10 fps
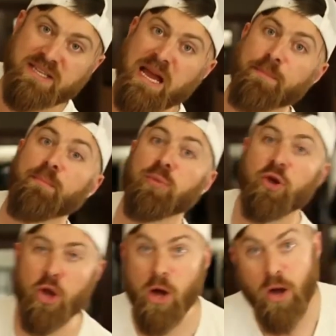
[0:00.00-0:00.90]
type of
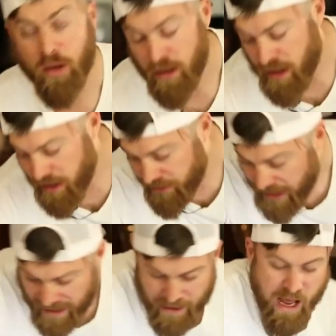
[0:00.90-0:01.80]
blog
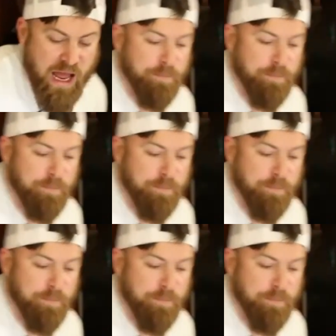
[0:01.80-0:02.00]
that I